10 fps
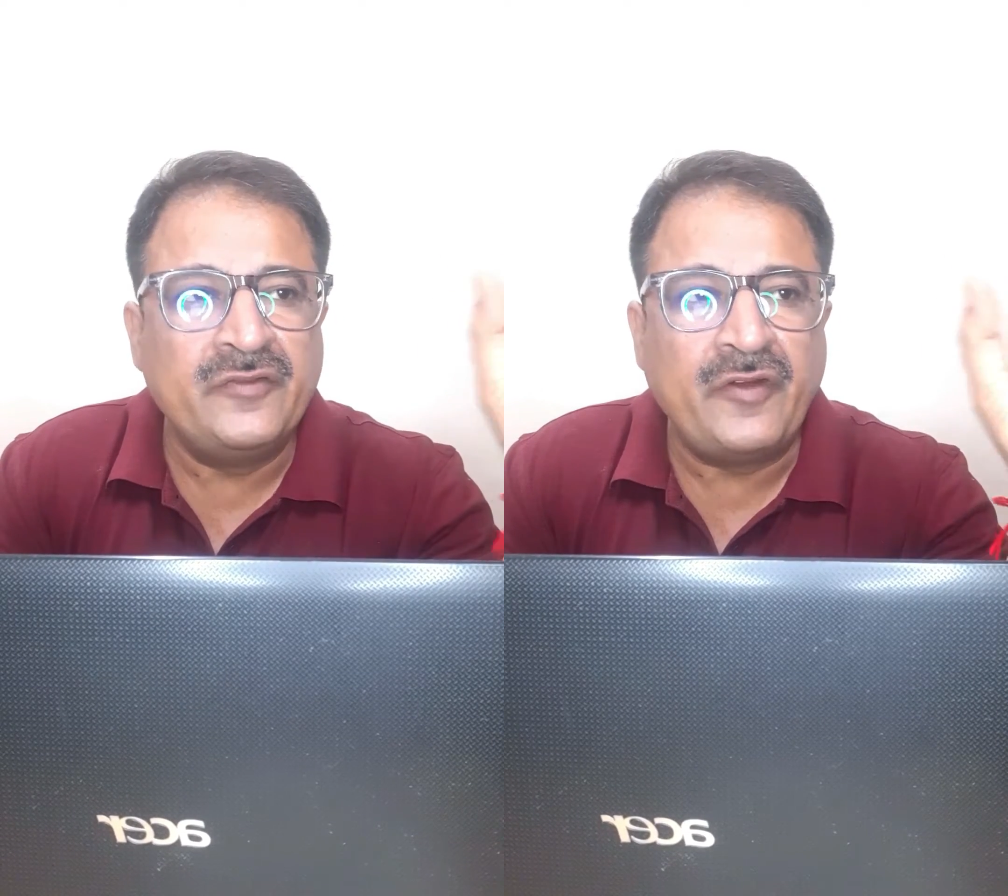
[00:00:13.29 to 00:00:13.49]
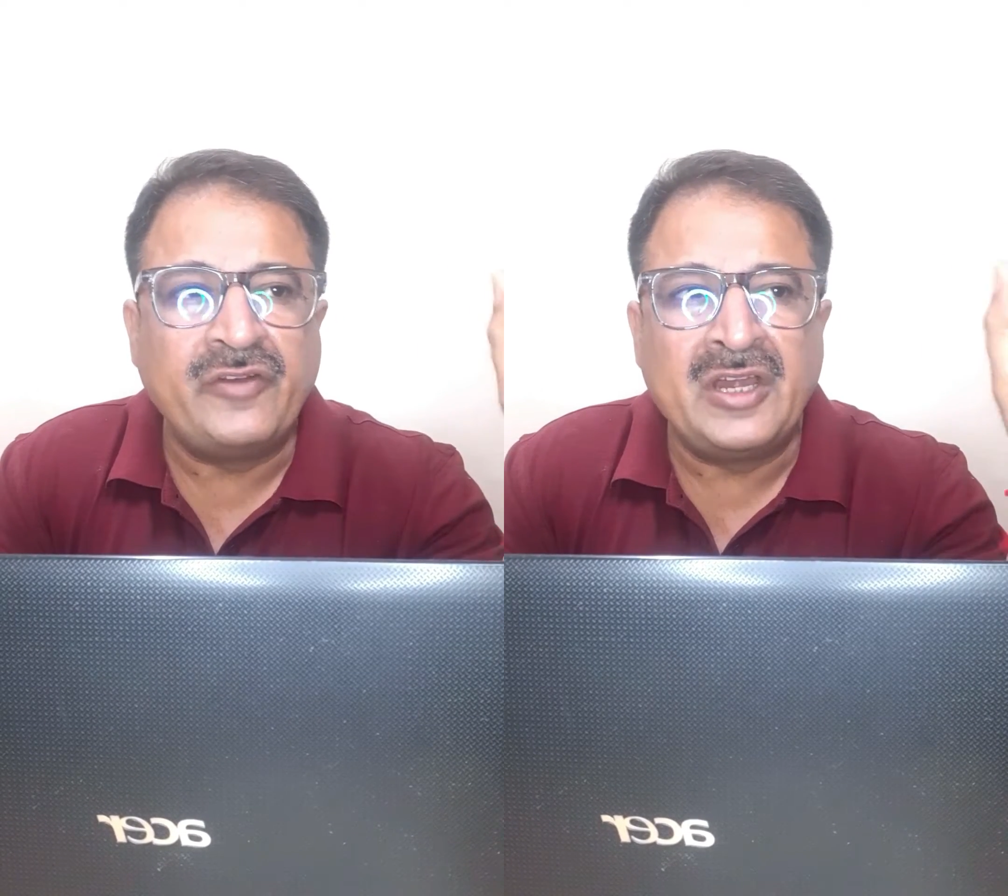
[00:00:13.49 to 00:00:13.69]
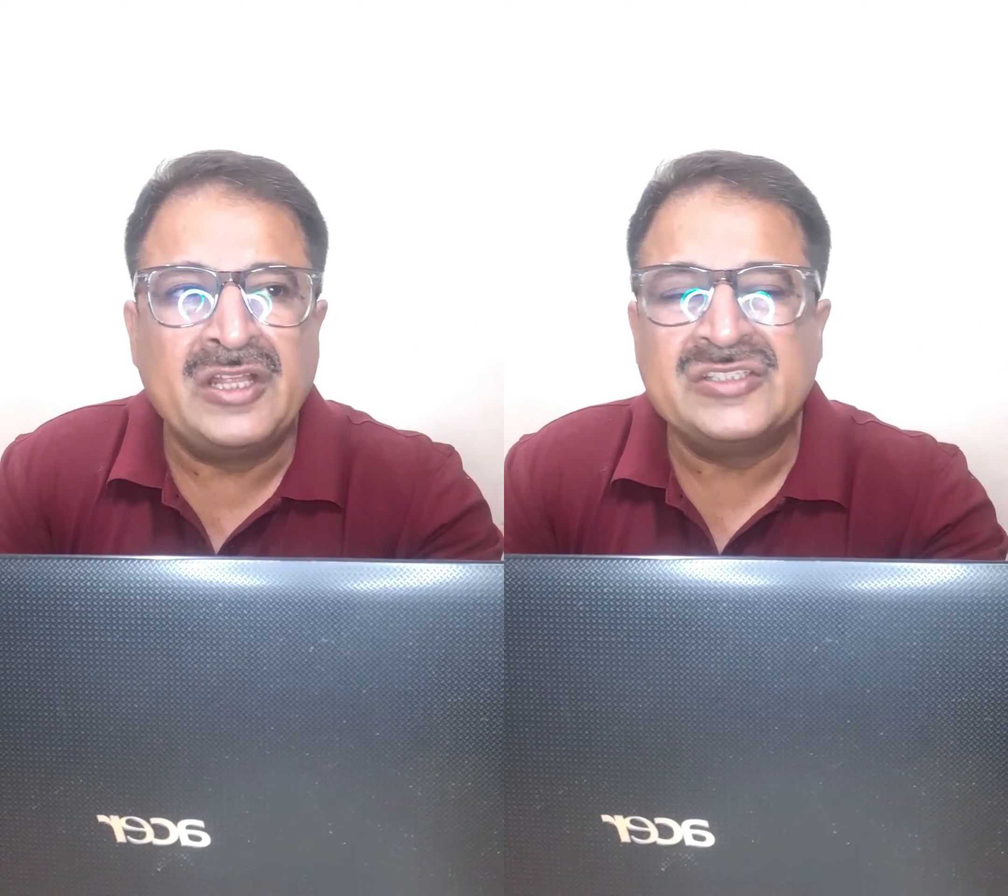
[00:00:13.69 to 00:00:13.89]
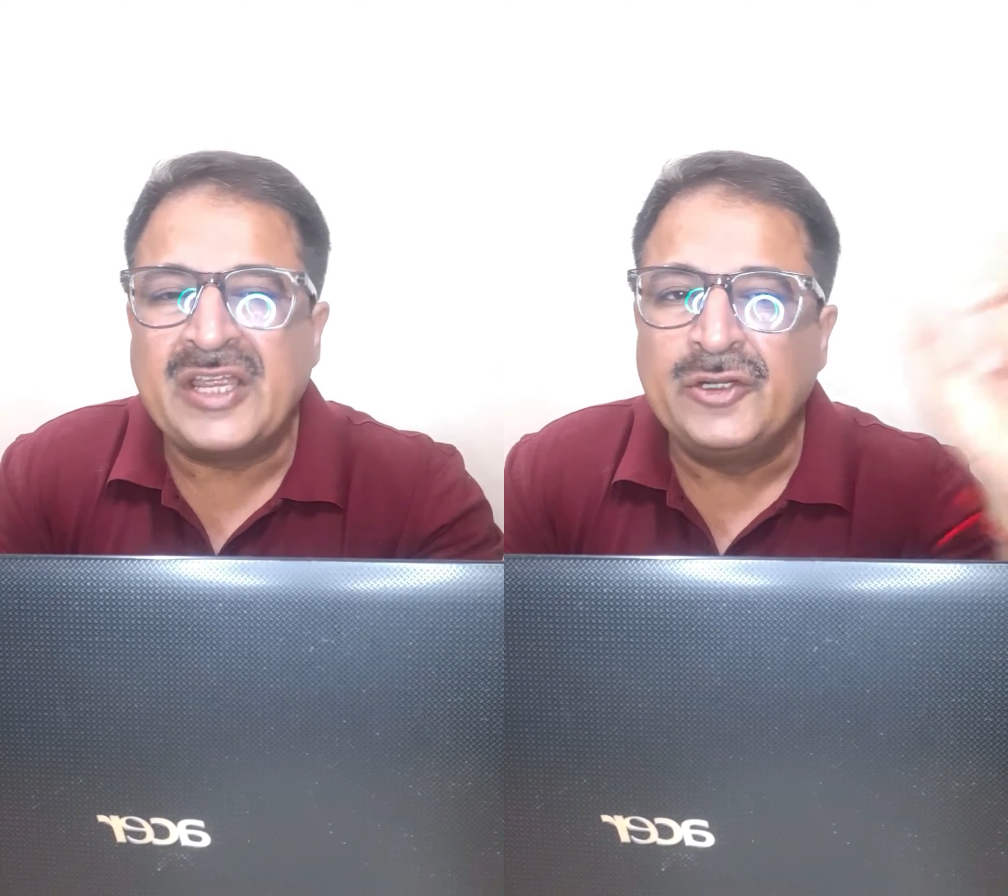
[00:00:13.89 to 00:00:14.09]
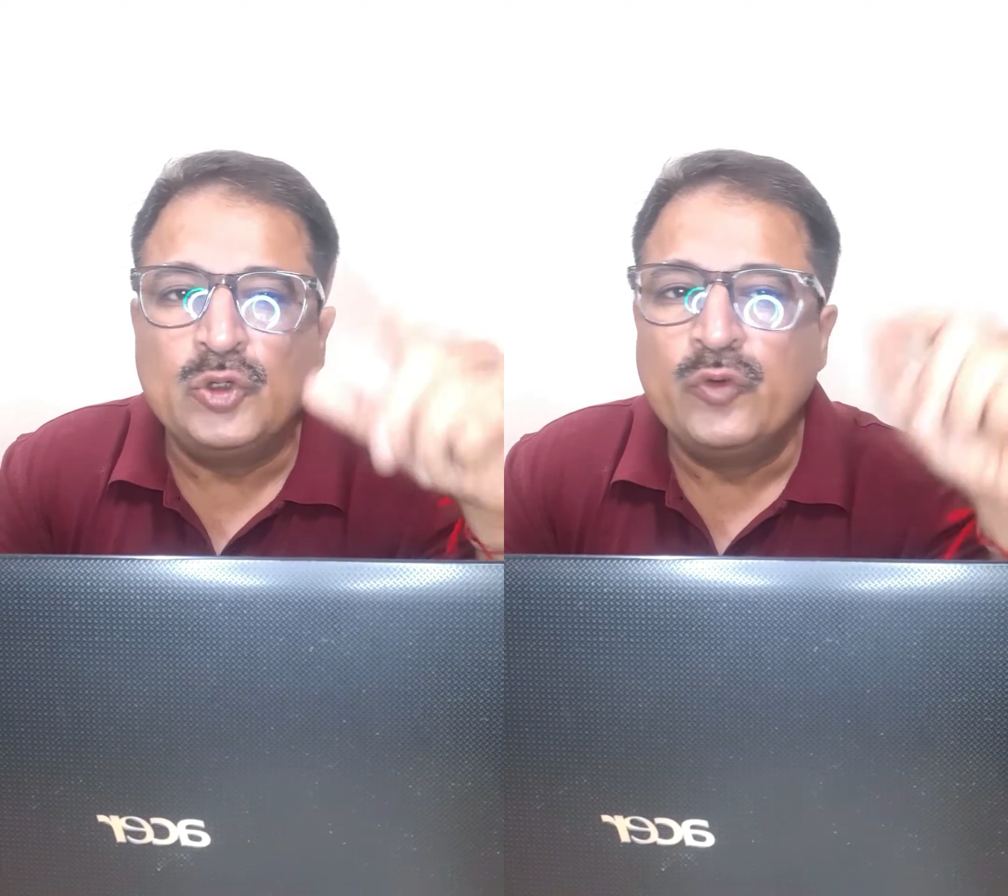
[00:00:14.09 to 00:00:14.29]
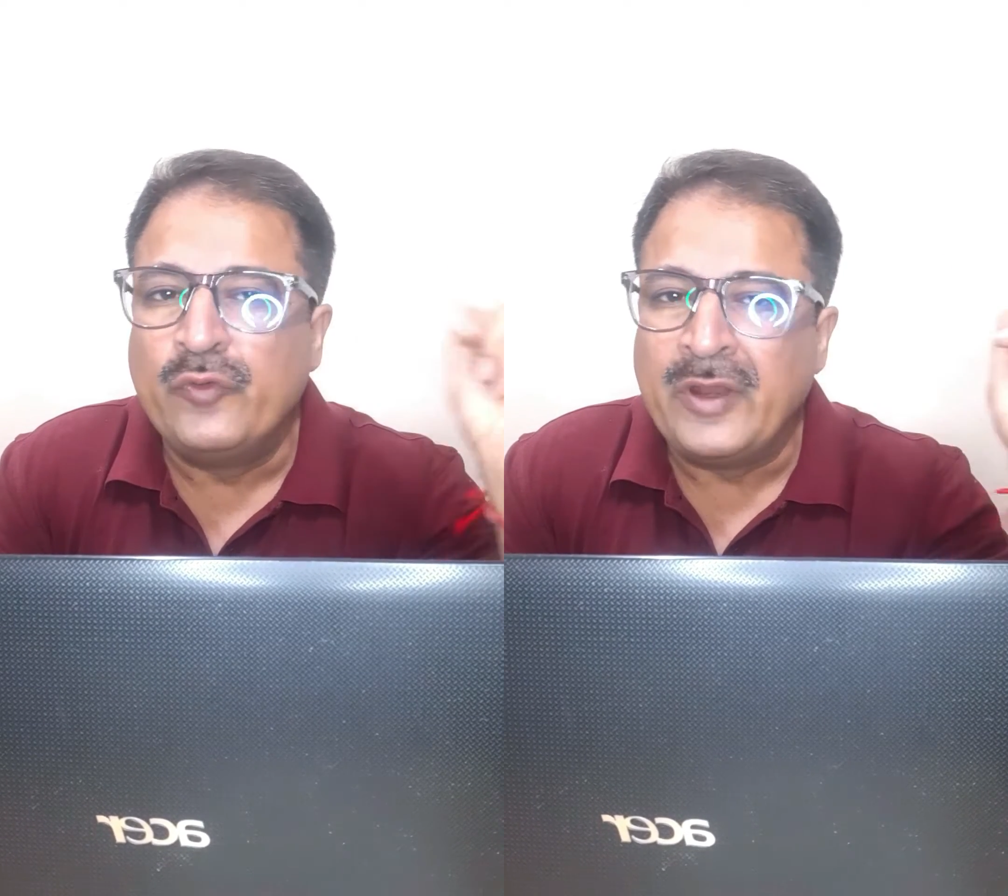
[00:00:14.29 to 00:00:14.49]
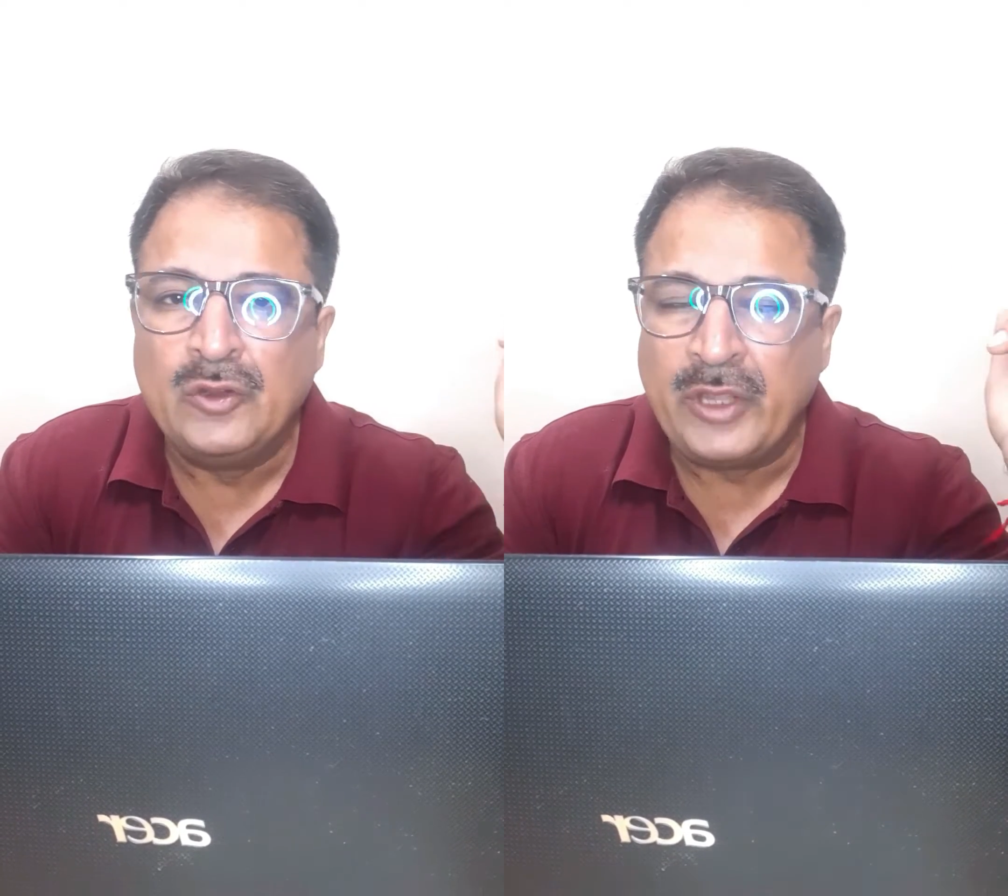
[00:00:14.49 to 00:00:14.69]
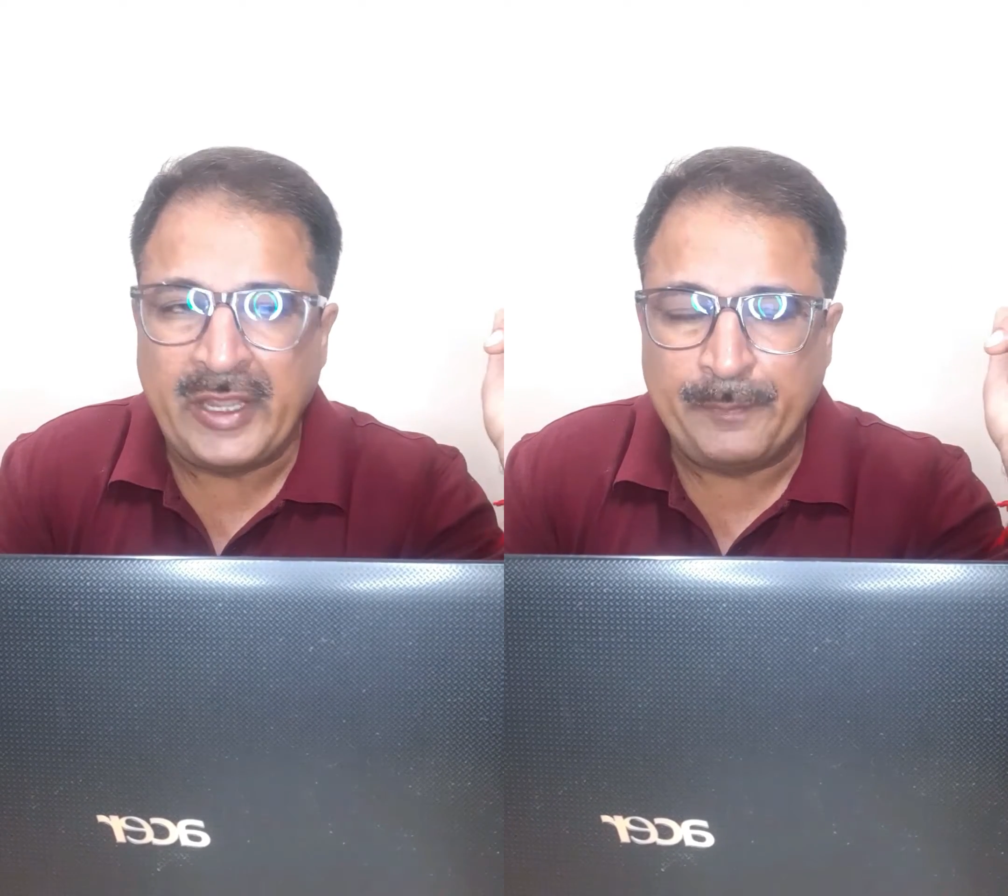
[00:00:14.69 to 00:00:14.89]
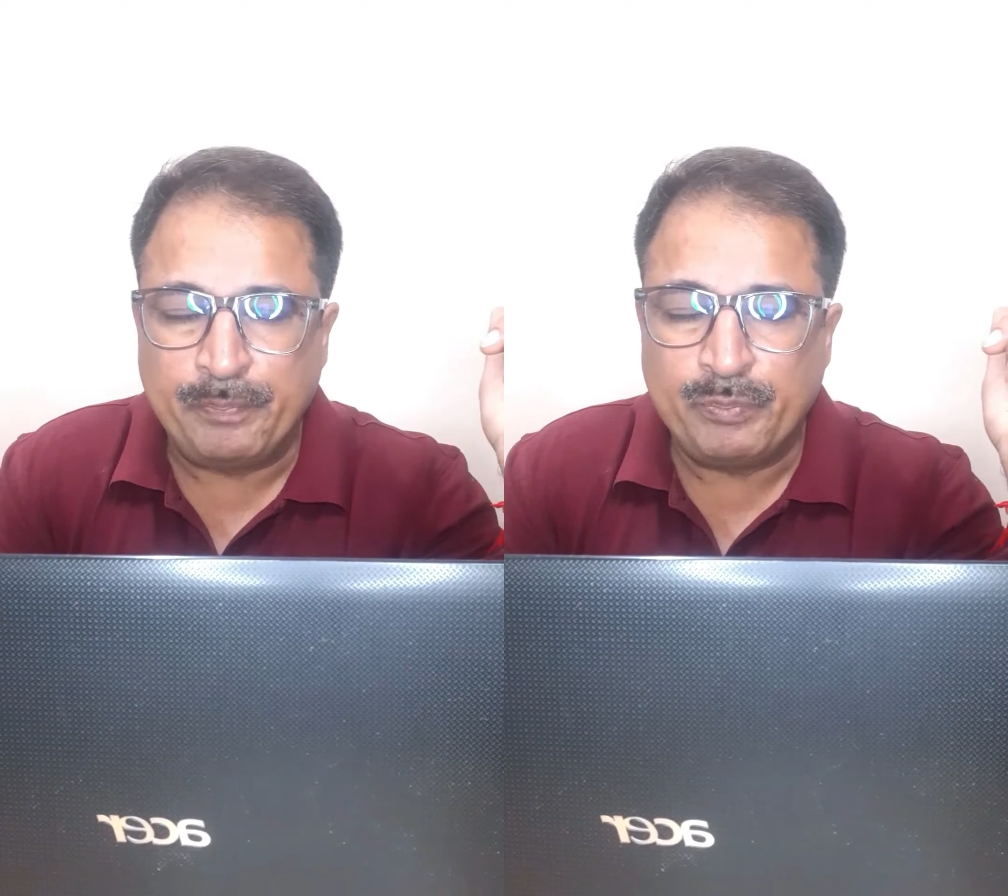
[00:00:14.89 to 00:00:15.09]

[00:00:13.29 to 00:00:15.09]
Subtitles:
15 is assigned to value k,